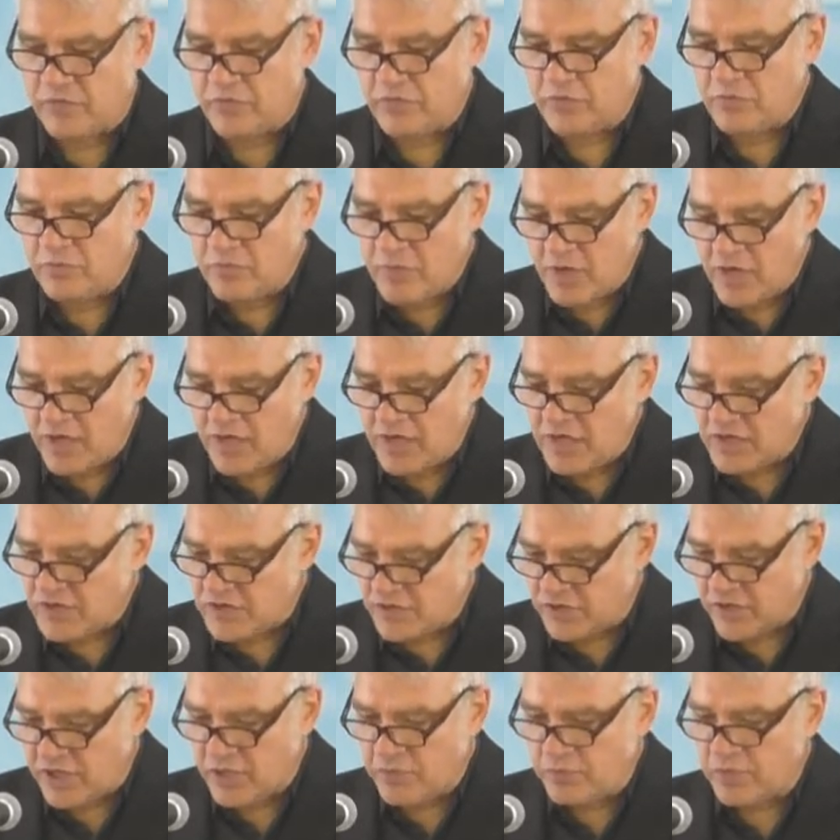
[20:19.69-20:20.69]
through many a
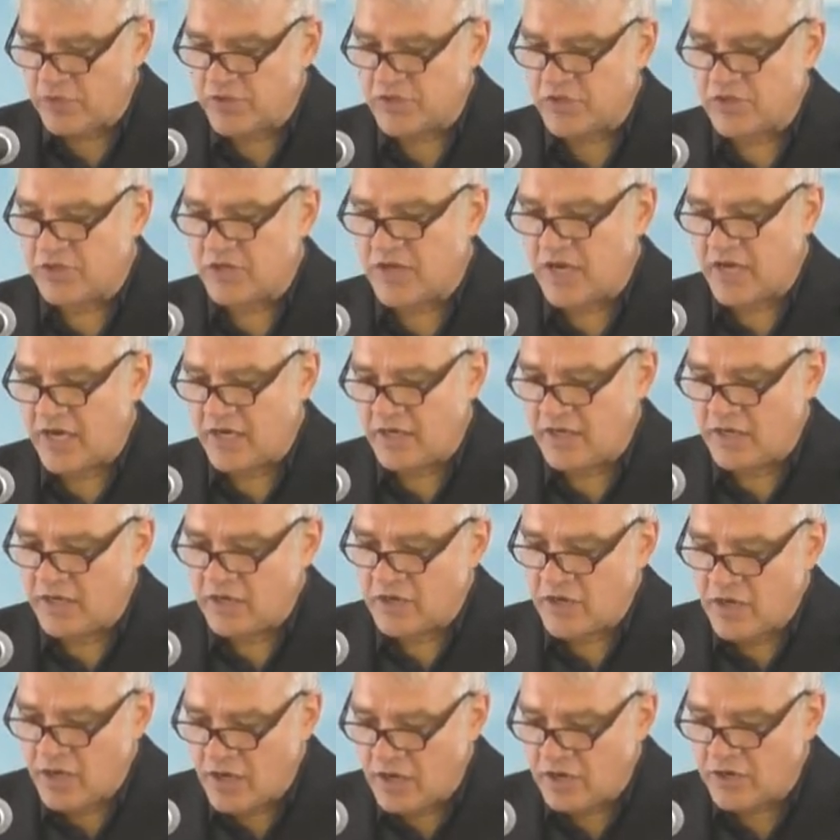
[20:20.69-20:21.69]
sleepless night,
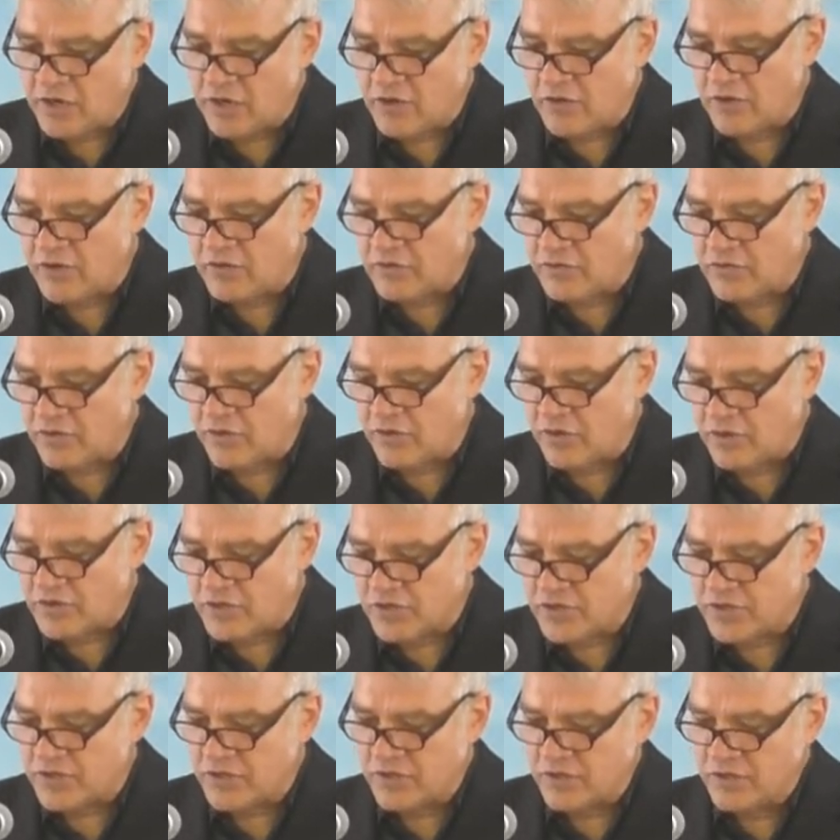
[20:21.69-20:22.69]
in hunger and
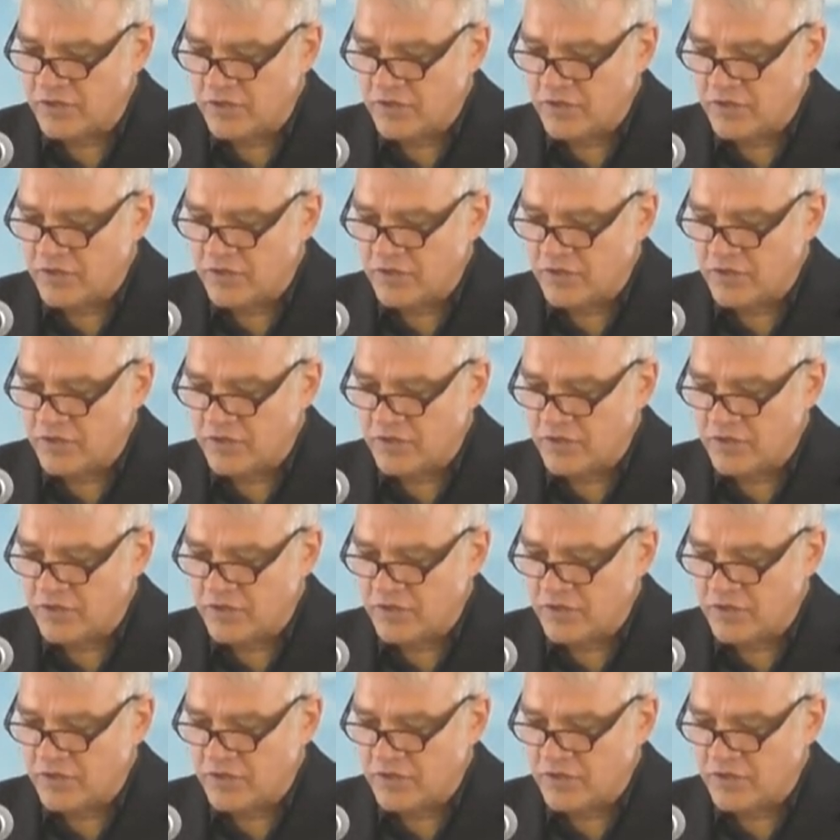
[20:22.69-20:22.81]
thirst,